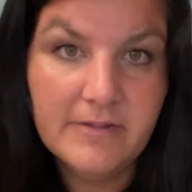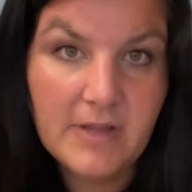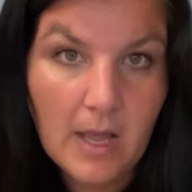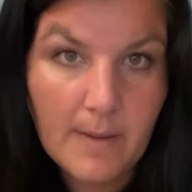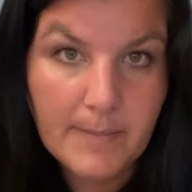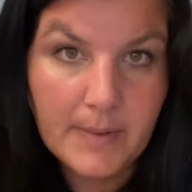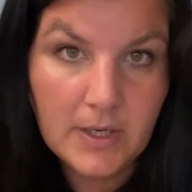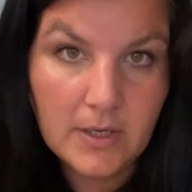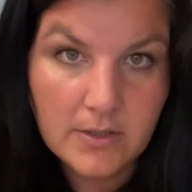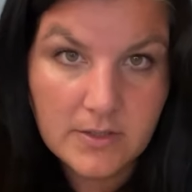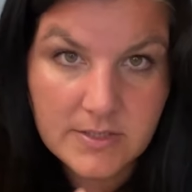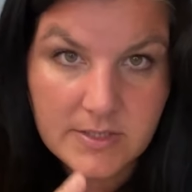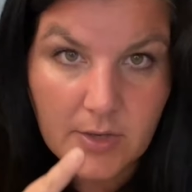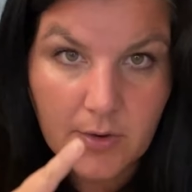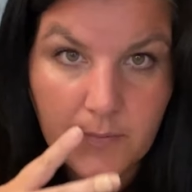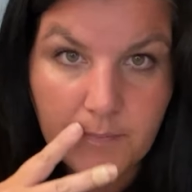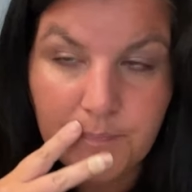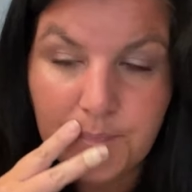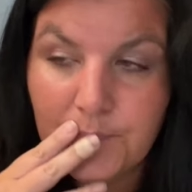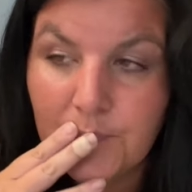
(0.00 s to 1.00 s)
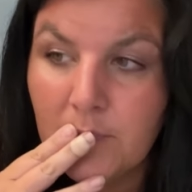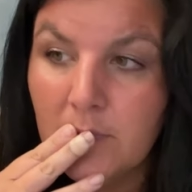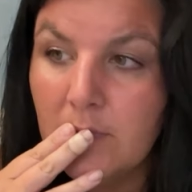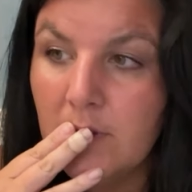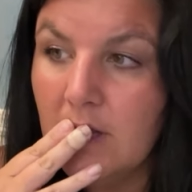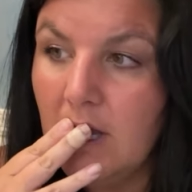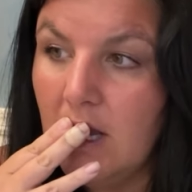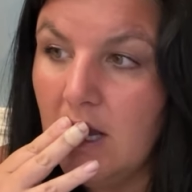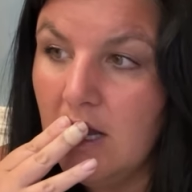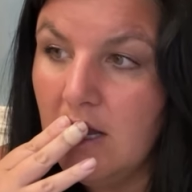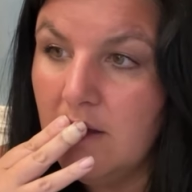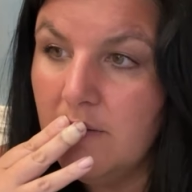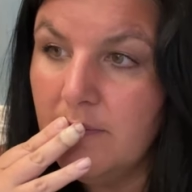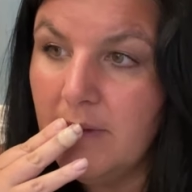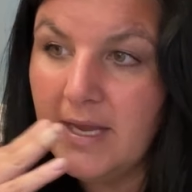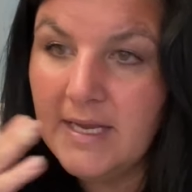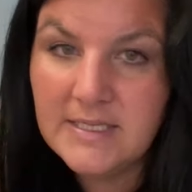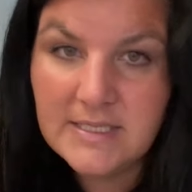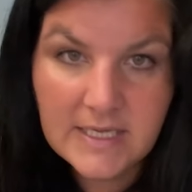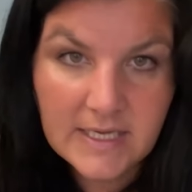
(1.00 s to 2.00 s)
floppier. So
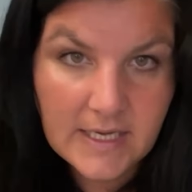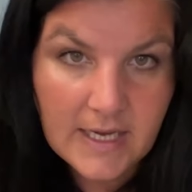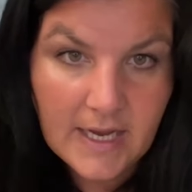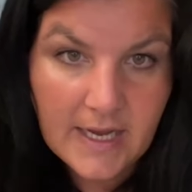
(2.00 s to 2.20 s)
18